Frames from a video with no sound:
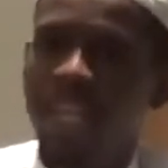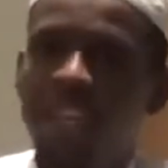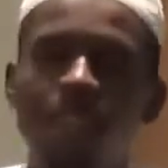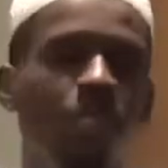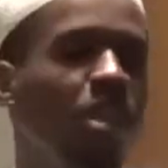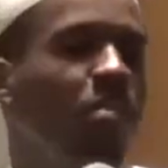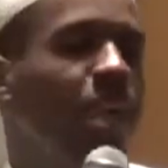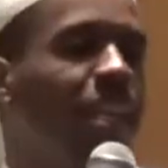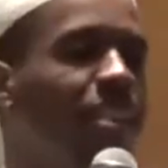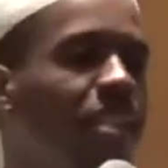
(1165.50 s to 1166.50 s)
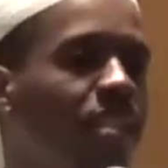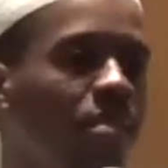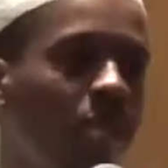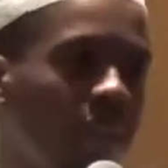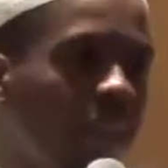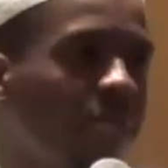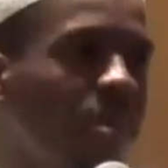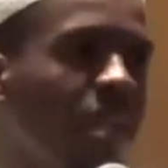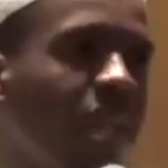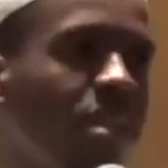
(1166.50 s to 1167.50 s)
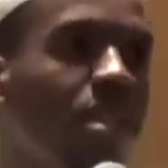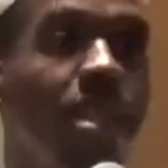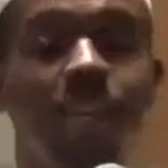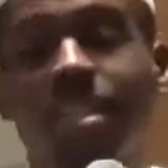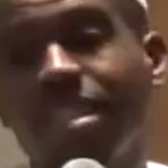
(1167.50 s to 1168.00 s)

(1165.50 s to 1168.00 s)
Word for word: Even if you didn't make any sin, you make alhamdulillah. This